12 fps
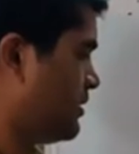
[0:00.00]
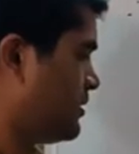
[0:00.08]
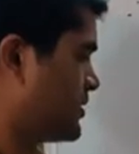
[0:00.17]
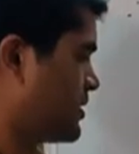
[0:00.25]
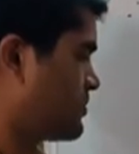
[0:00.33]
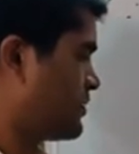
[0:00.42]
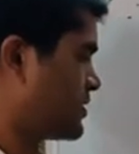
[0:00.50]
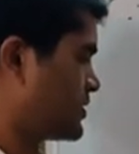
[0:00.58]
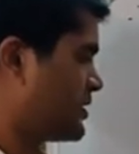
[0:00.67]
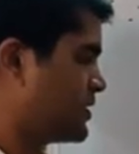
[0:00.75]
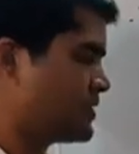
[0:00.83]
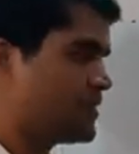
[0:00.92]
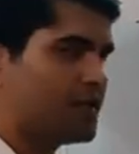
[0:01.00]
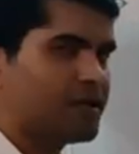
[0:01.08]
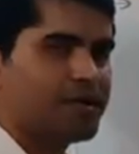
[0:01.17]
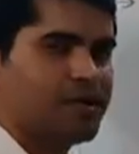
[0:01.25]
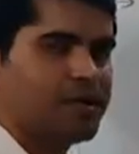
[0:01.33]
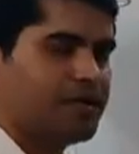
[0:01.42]
such function is
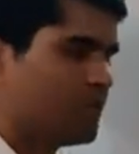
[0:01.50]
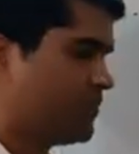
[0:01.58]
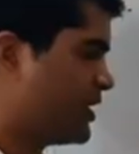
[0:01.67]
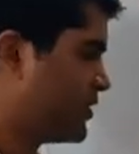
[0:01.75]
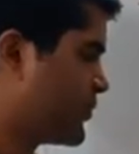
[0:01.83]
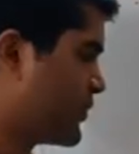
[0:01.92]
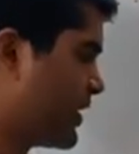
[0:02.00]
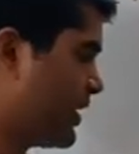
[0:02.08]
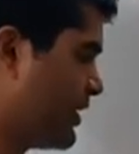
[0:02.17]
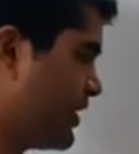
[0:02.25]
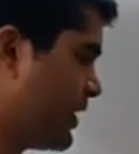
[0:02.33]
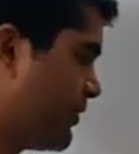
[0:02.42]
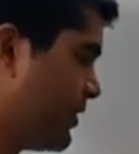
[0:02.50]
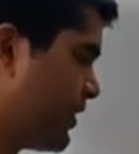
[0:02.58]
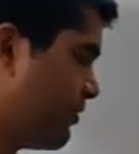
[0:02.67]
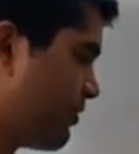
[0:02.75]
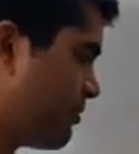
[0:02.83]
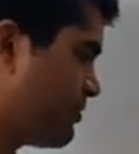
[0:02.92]
there, we have to take
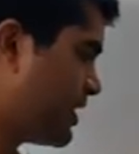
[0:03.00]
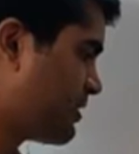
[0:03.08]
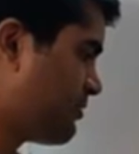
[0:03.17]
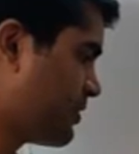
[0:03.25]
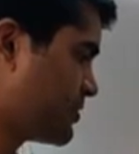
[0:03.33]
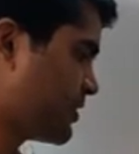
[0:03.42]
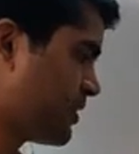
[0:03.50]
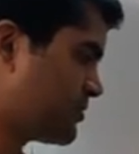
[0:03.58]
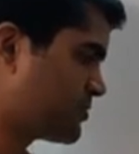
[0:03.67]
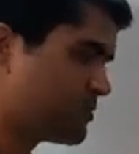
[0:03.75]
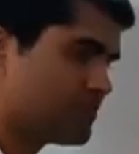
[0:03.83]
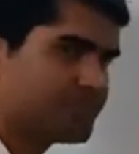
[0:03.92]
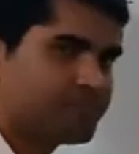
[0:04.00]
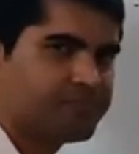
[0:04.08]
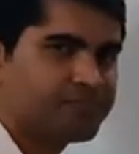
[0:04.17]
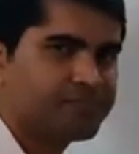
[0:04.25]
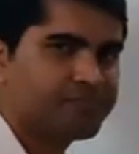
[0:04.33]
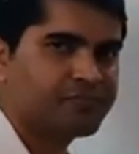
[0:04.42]
derivative of that function also.
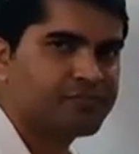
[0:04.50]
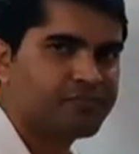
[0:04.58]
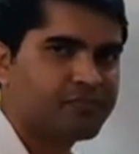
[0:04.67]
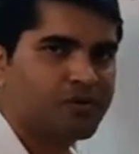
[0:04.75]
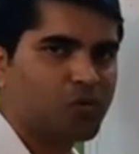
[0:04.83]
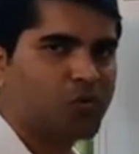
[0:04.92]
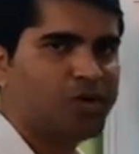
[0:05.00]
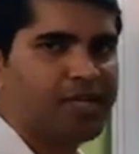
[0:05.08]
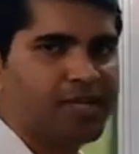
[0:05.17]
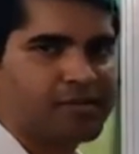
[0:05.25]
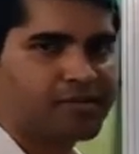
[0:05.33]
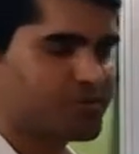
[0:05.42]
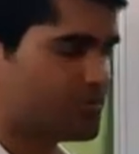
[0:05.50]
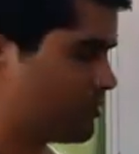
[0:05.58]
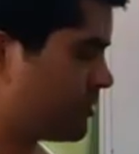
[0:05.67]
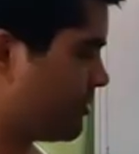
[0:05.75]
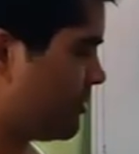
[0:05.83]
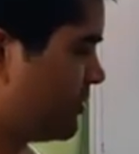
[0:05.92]
Only x, no
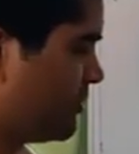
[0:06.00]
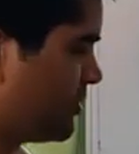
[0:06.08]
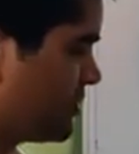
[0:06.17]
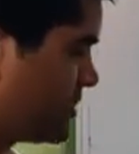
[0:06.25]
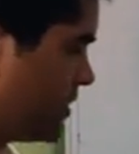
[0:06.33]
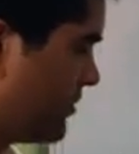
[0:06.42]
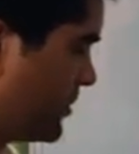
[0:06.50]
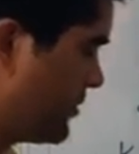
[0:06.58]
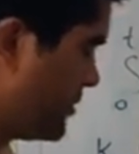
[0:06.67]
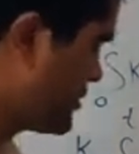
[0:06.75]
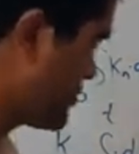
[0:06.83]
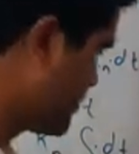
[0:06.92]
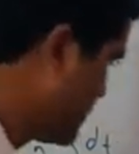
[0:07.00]
problem, because derivative is